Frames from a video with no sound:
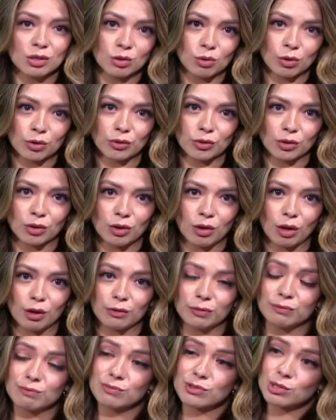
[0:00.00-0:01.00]
the northern
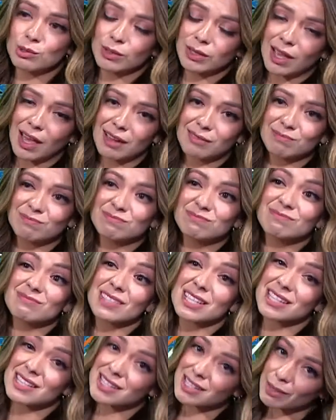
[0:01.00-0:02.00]
Gulf. So again,
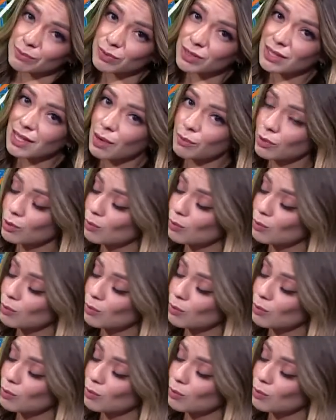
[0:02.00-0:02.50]
something that